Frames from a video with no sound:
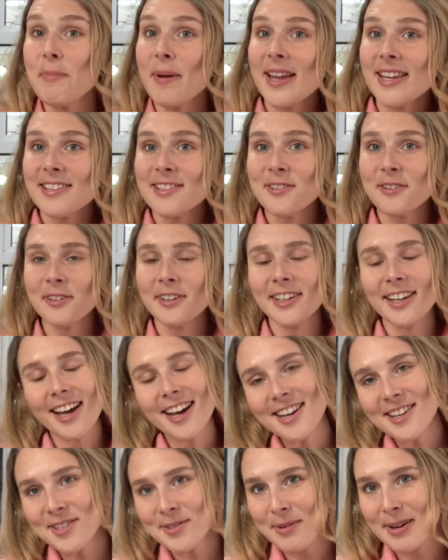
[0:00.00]
based on
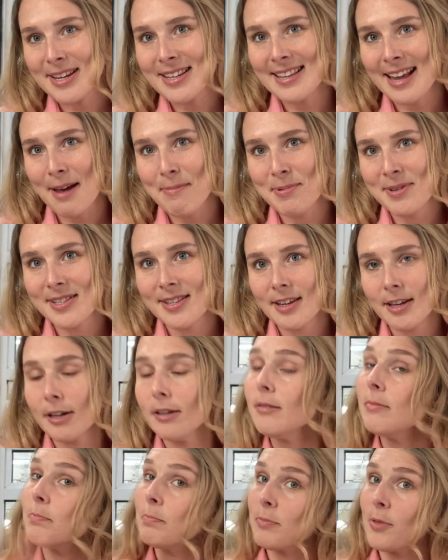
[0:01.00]
last week's
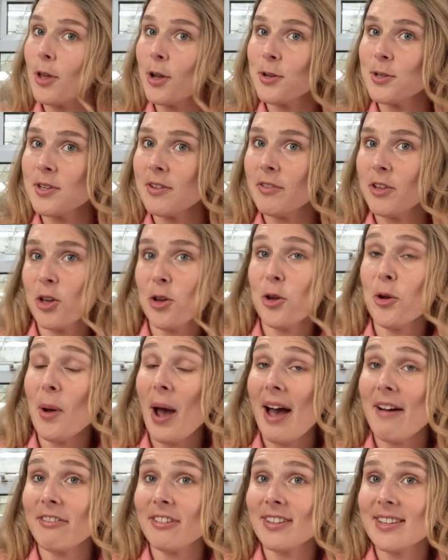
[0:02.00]
episode, those of you who
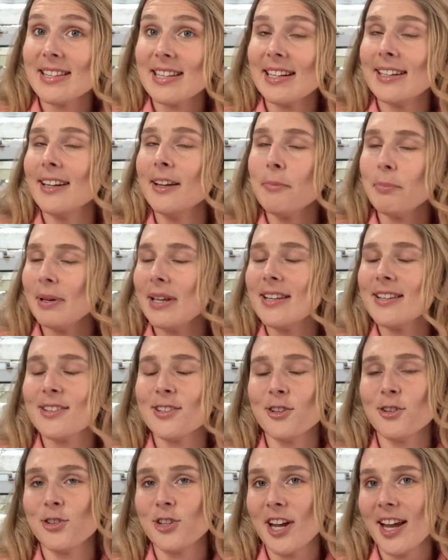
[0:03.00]
haven't seen it, please
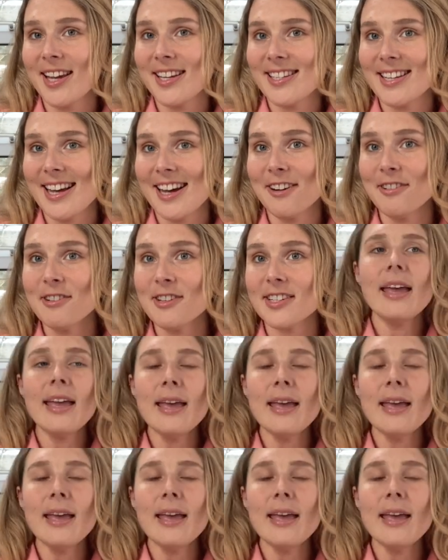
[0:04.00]
do check it out.